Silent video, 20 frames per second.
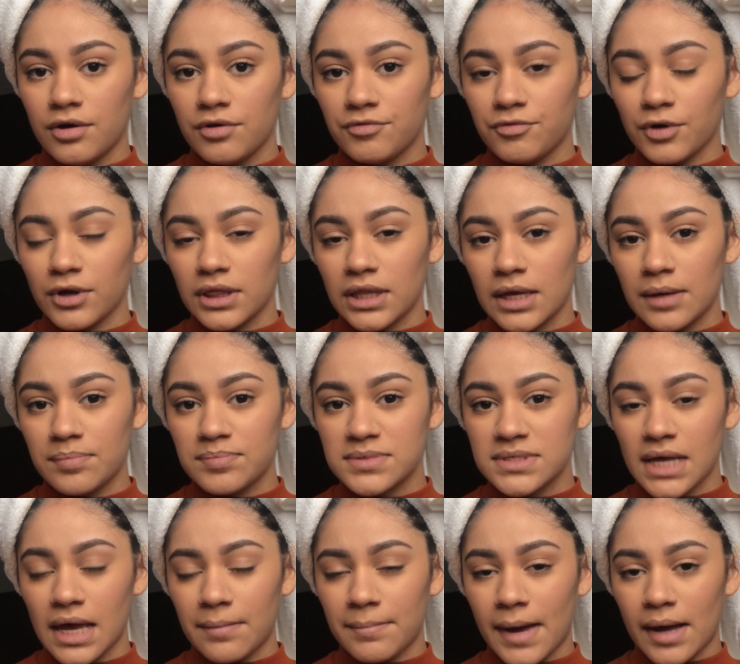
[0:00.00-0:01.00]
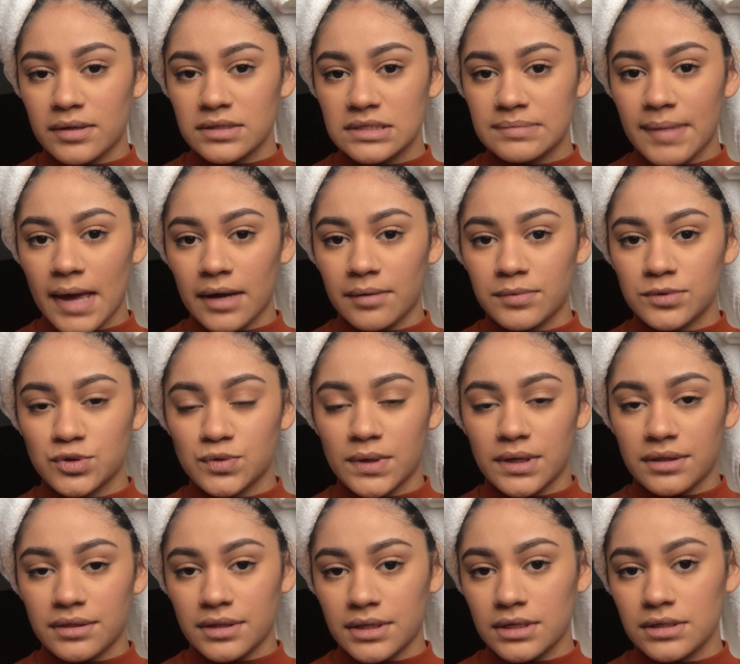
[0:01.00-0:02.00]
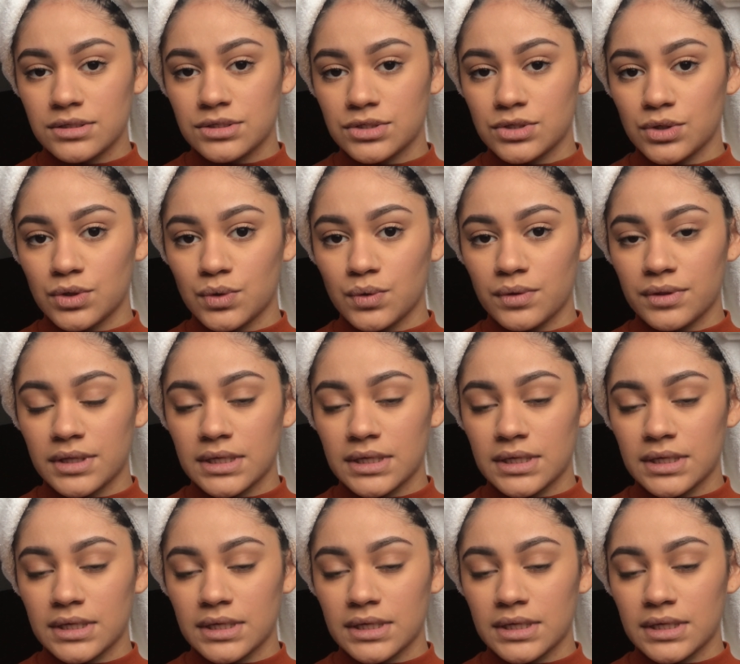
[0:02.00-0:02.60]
For lips, I bounce back between these two.